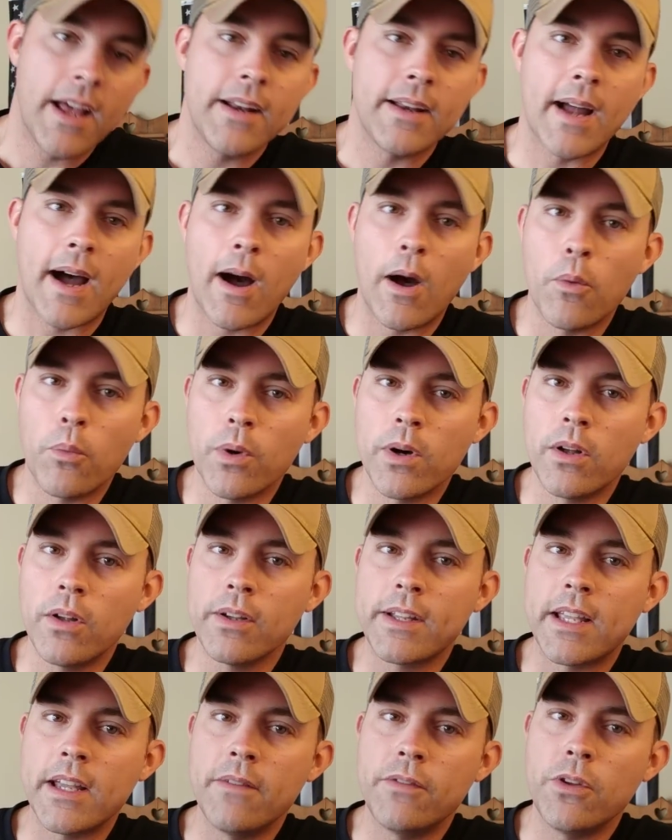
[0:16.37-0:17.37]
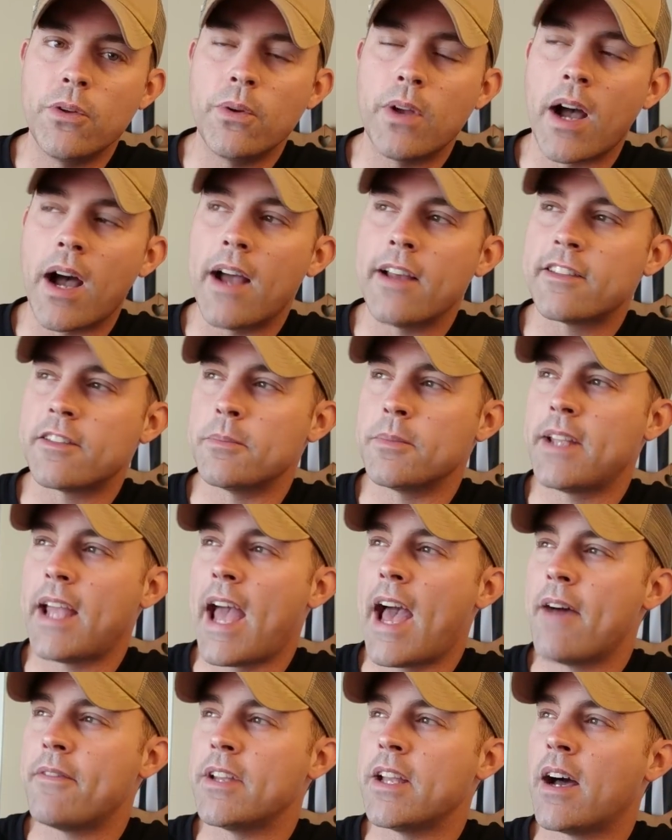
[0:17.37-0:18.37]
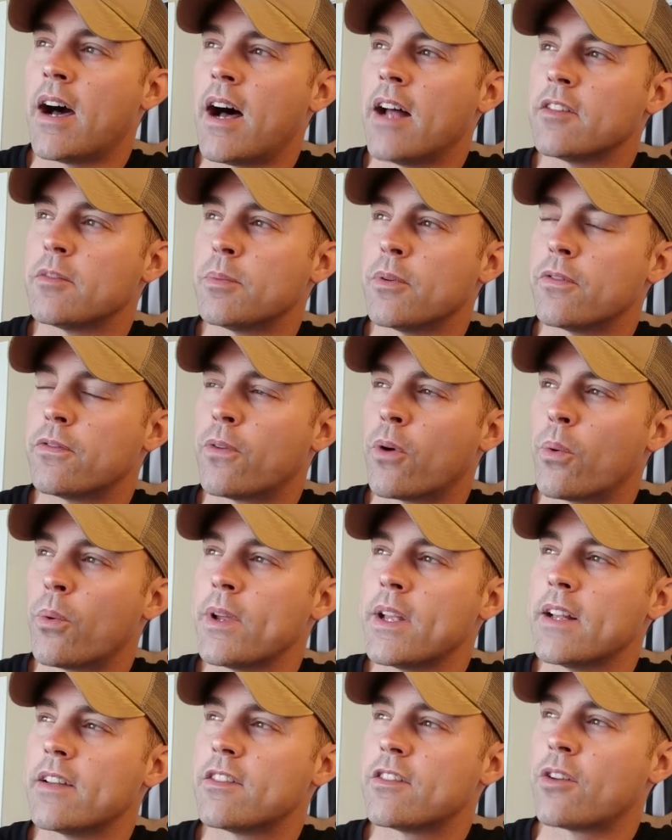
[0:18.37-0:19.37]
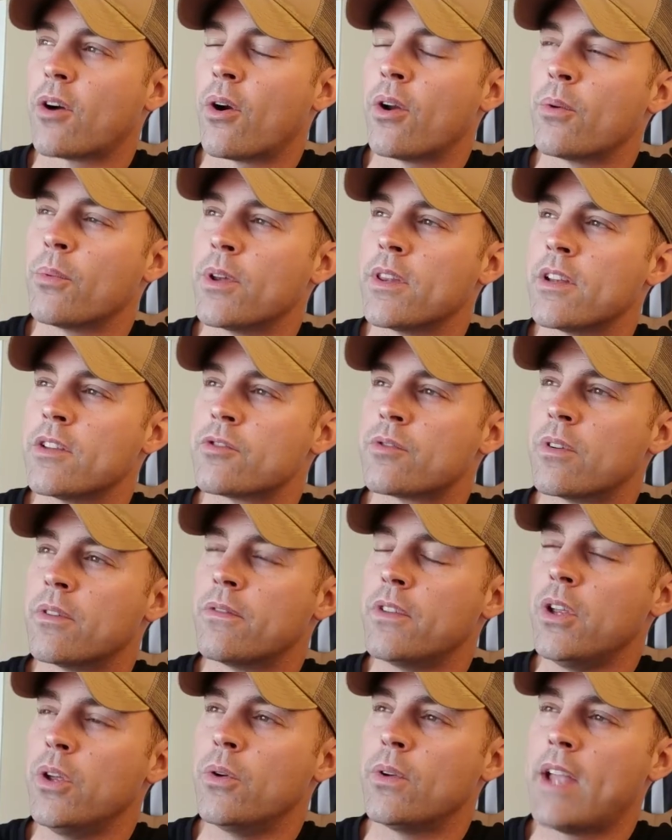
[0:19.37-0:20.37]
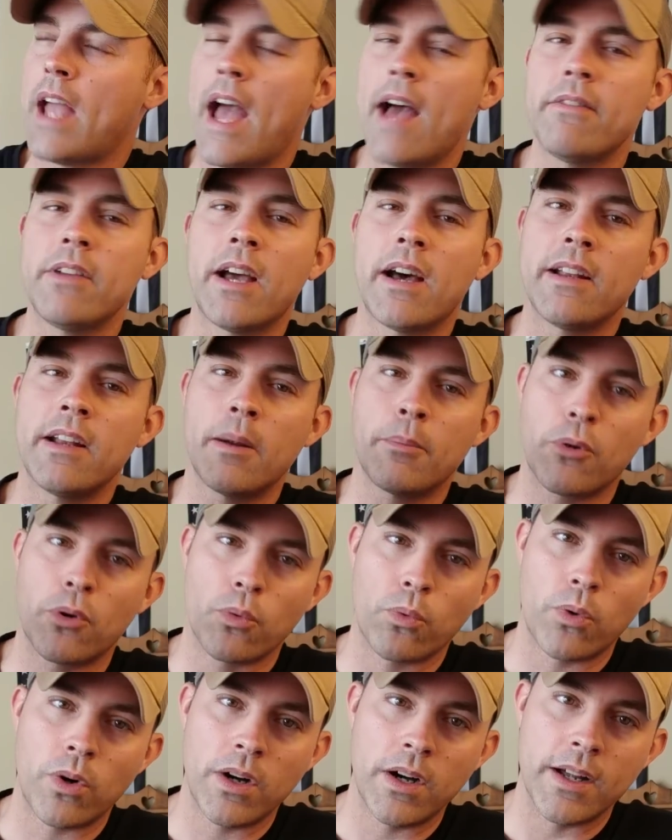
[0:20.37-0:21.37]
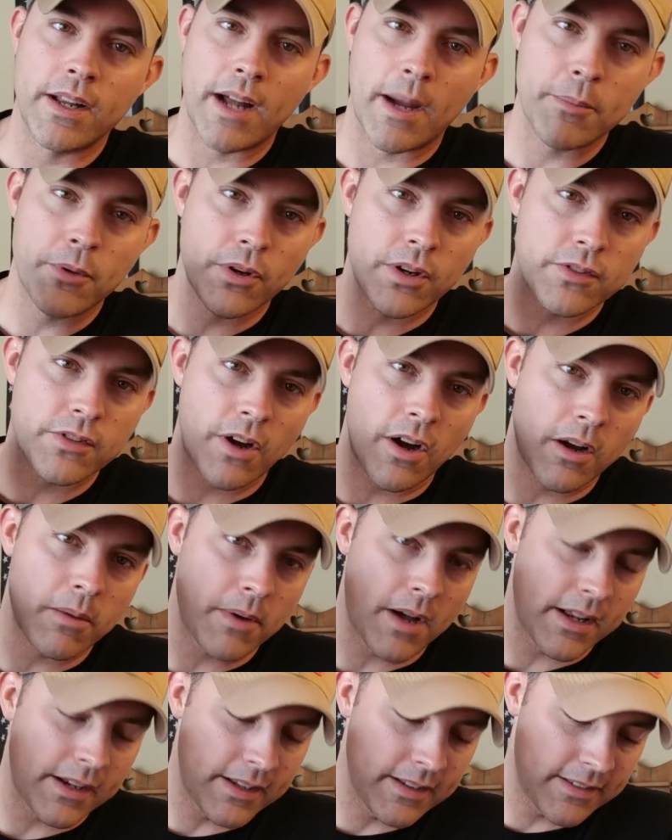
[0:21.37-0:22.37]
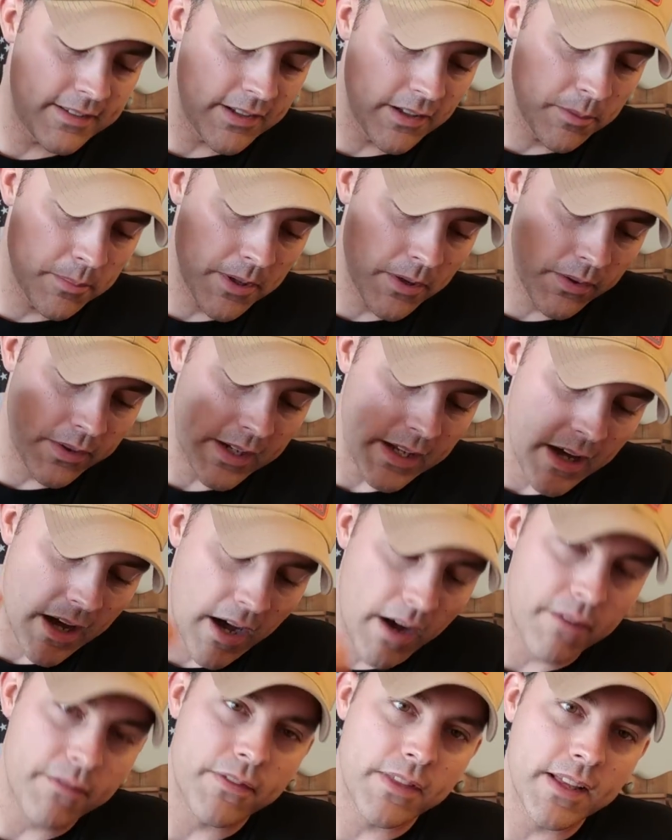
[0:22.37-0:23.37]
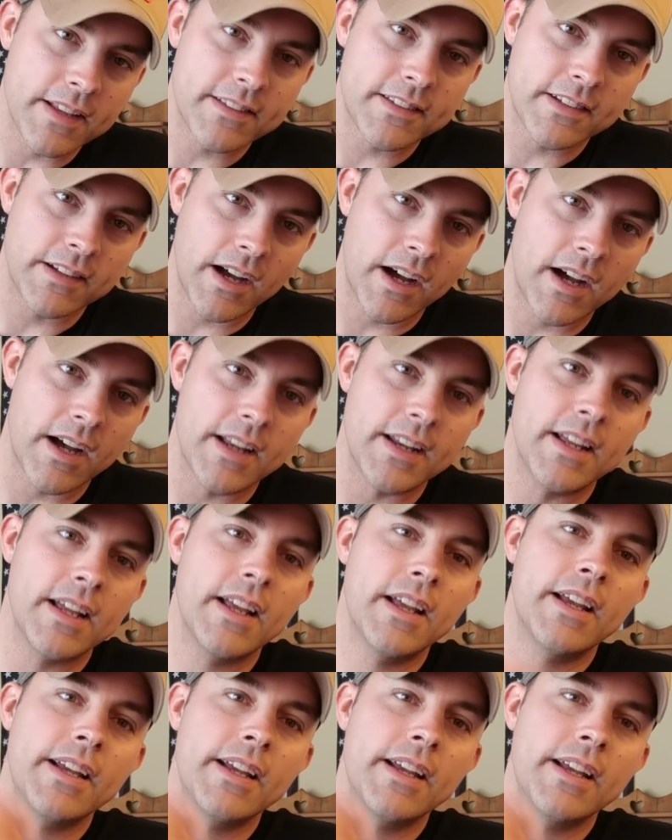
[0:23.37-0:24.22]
Now I will give you guys some caveats before we get started with this review. Caveat number one, I'm going to talk about concealability of this gun.